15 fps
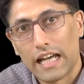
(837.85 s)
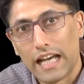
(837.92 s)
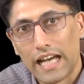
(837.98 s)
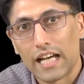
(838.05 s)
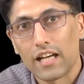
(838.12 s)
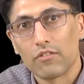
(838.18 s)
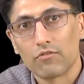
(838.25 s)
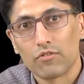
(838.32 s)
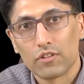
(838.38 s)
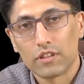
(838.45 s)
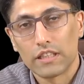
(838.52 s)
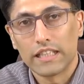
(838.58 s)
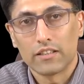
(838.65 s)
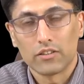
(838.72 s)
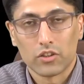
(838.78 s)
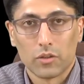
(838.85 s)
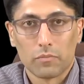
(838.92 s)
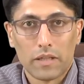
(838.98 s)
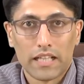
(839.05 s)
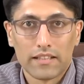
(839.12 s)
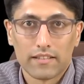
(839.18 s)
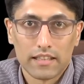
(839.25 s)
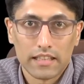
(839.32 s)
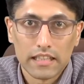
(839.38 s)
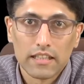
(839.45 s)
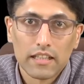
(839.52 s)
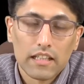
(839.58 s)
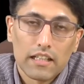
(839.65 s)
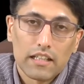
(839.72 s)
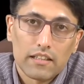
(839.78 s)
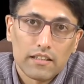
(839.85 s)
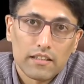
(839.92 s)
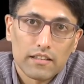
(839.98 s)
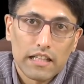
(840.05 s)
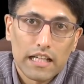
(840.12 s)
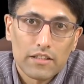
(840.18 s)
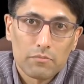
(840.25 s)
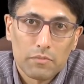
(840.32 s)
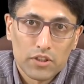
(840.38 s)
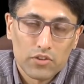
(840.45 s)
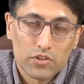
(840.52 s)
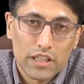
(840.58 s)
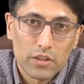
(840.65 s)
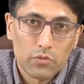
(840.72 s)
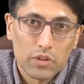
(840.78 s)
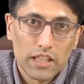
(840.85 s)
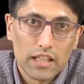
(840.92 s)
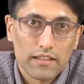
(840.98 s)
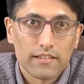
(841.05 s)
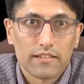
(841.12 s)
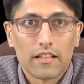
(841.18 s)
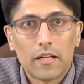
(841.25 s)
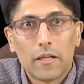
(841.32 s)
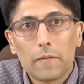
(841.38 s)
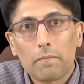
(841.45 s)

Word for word: have legal capacity as much as anyone else.